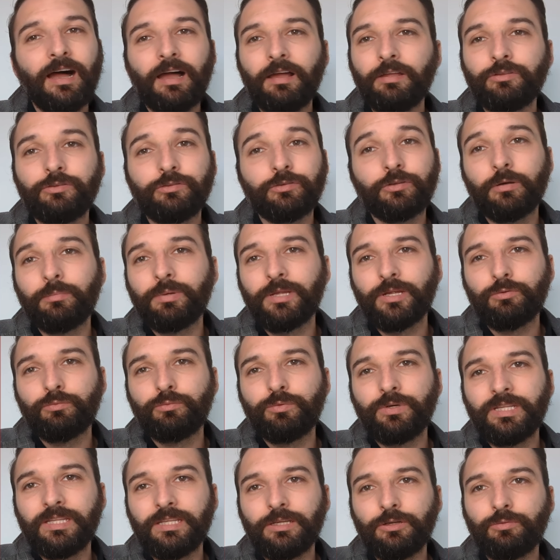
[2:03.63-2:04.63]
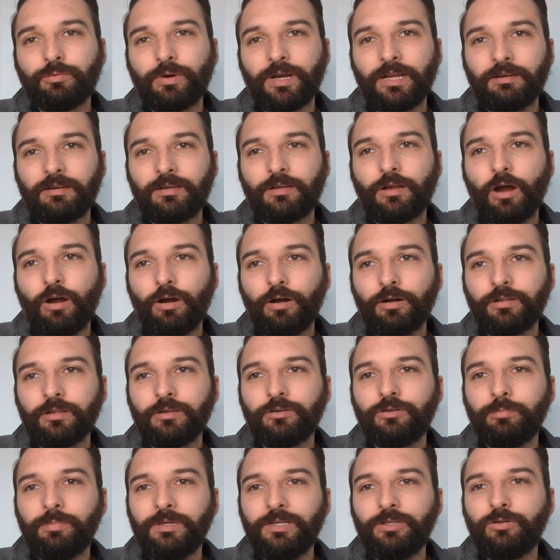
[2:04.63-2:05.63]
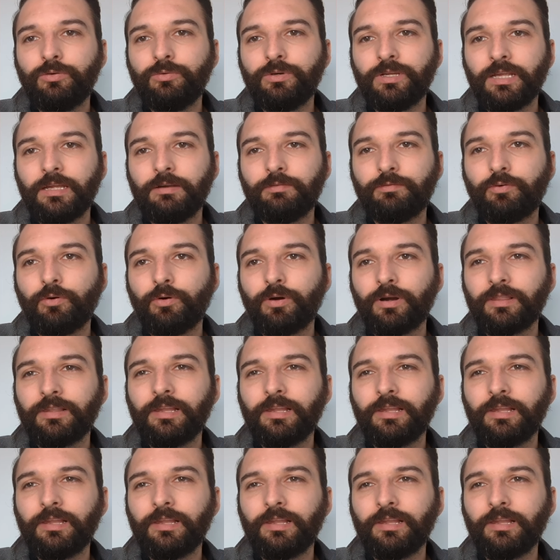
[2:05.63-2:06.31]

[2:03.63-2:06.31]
It's going to be a really great card to be tuning in for.